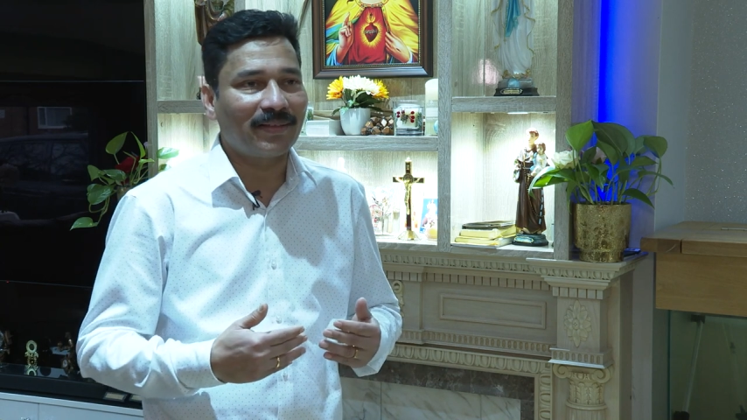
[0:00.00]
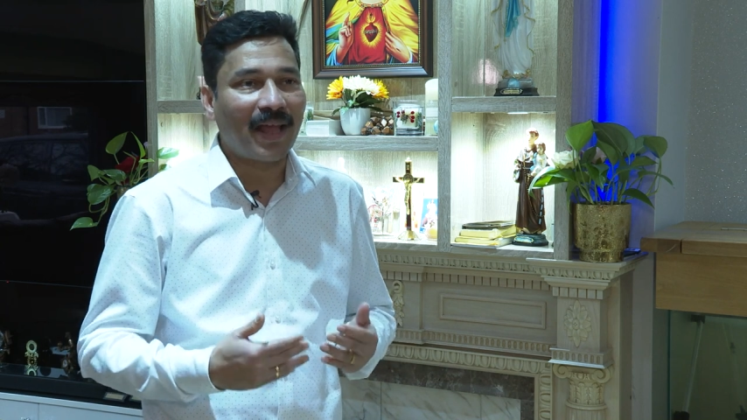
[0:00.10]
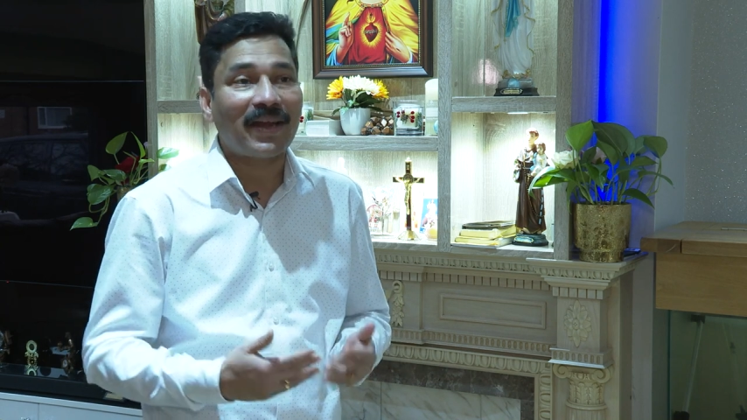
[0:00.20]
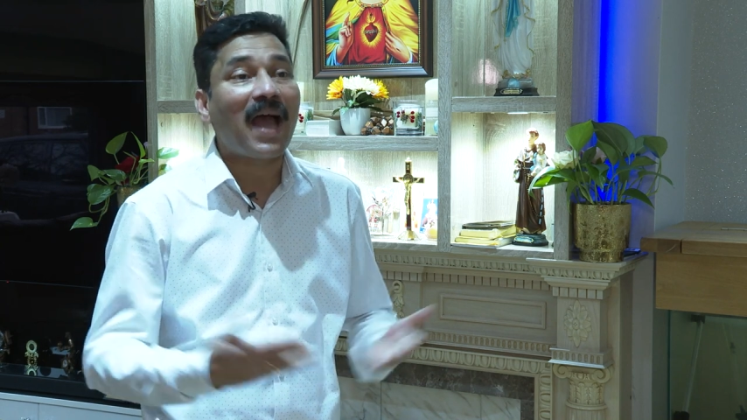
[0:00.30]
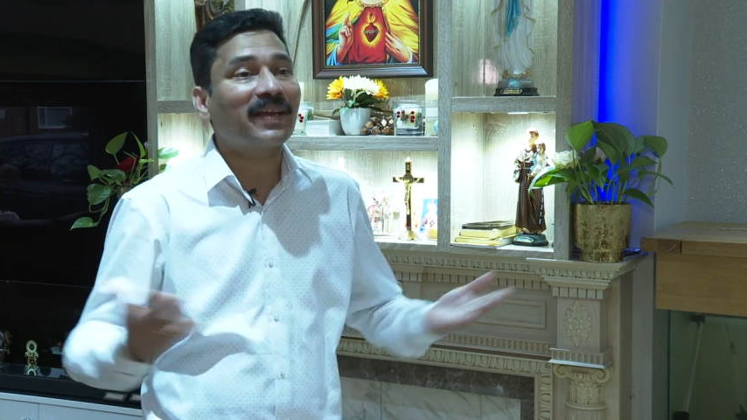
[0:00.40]

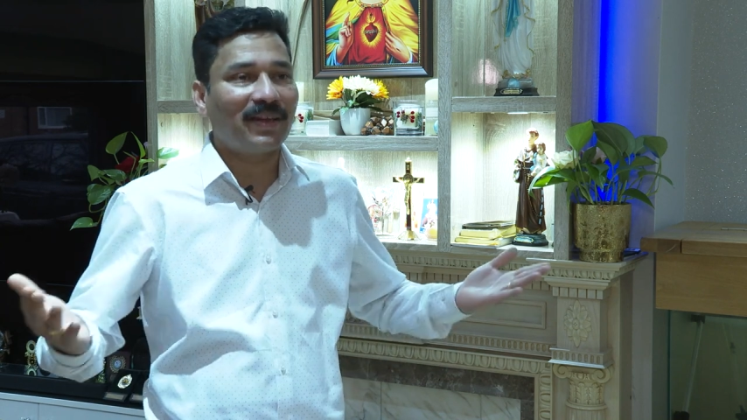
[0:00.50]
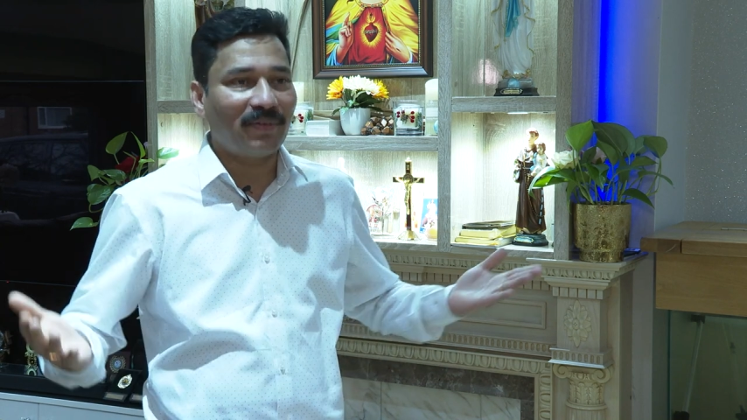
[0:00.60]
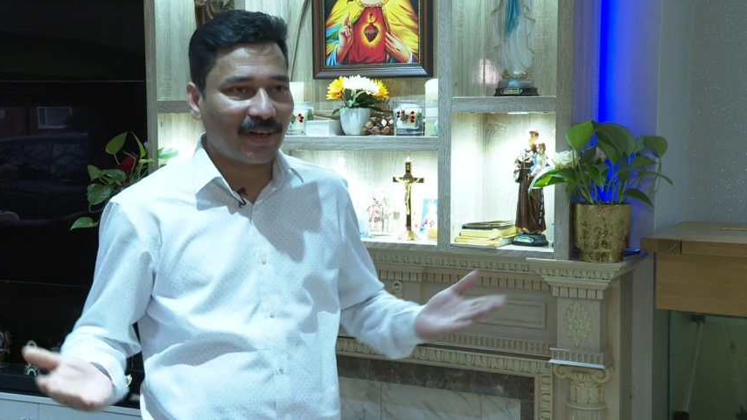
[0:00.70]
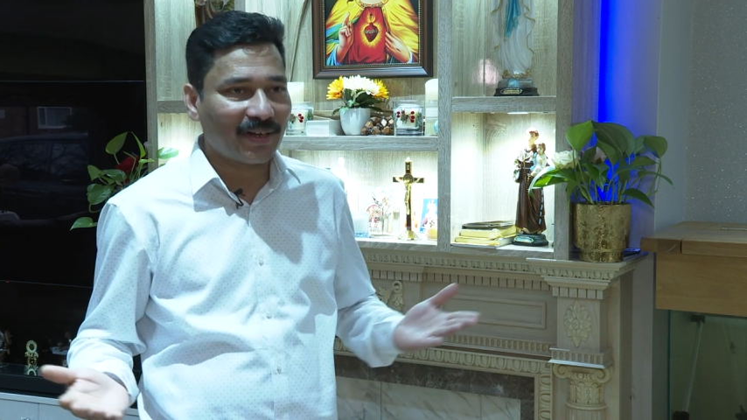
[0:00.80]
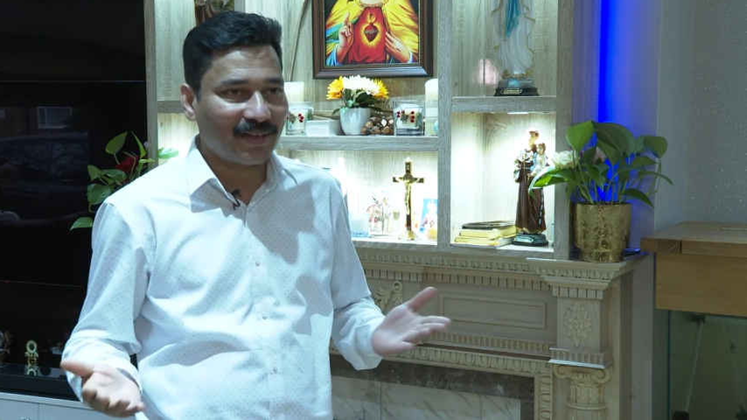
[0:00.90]
that
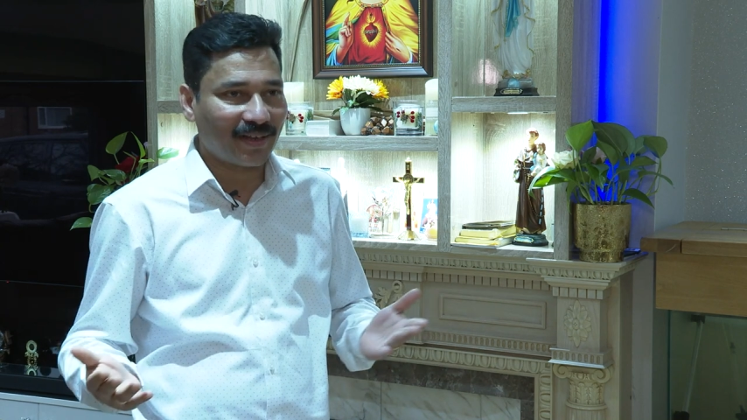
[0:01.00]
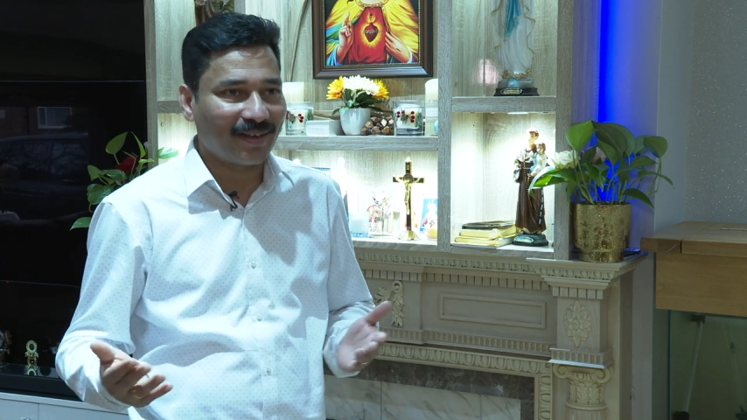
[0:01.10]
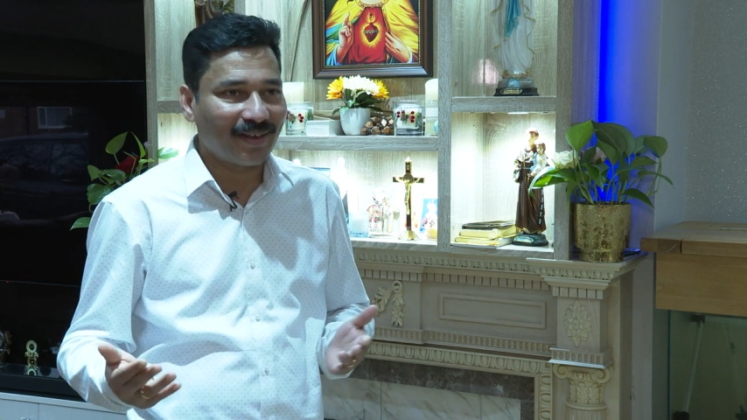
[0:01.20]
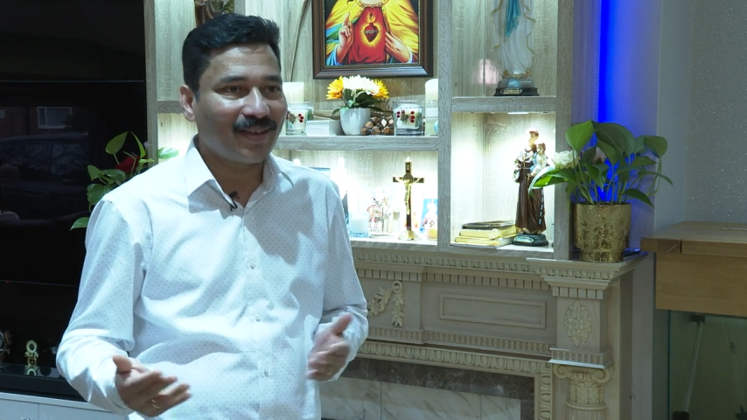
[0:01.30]
active energy.